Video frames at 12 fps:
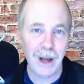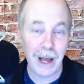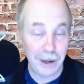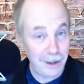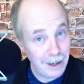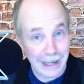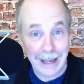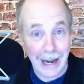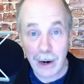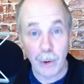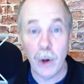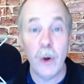I
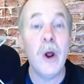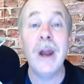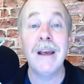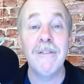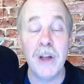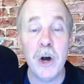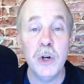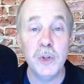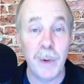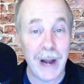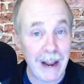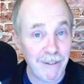don't own any of those,
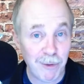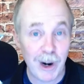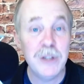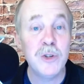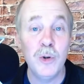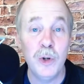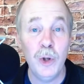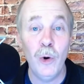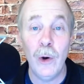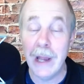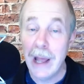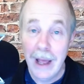but I have friends who
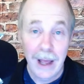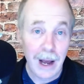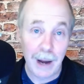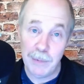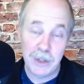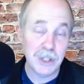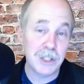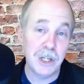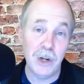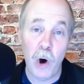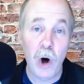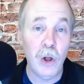do, and I'm just
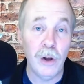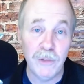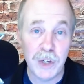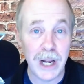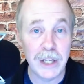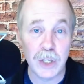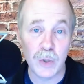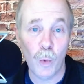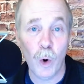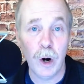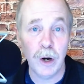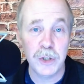in awe of Chance's
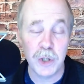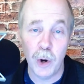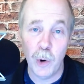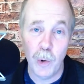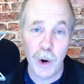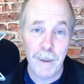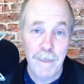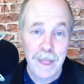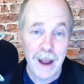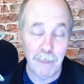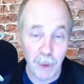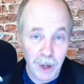work. So
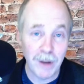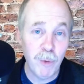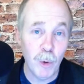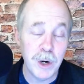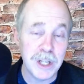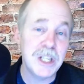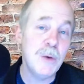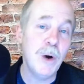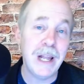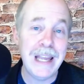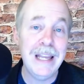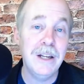I'm looking forward to see what
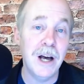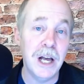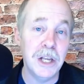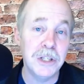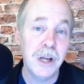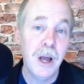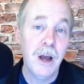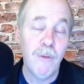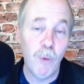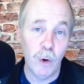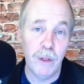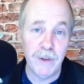he does
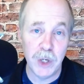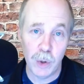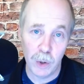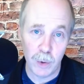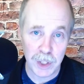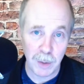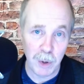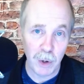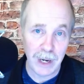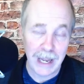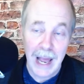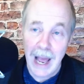for the ventriloquist
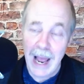community.